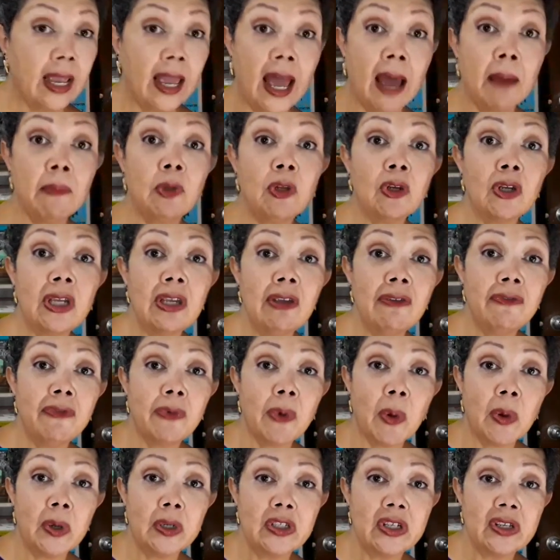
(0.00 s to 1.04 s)
I'm looking
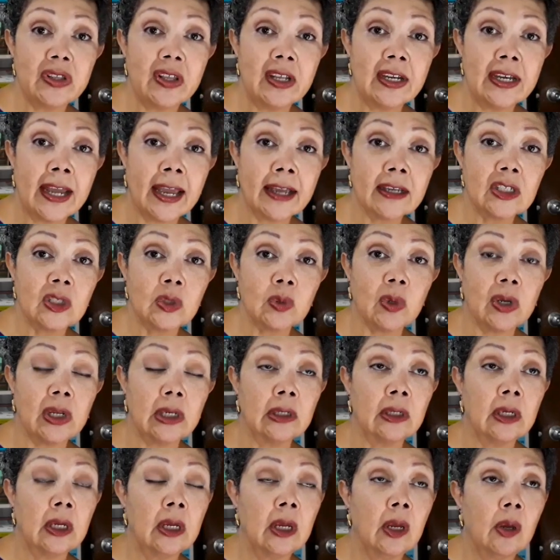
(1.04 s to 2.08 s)
forward to the next one,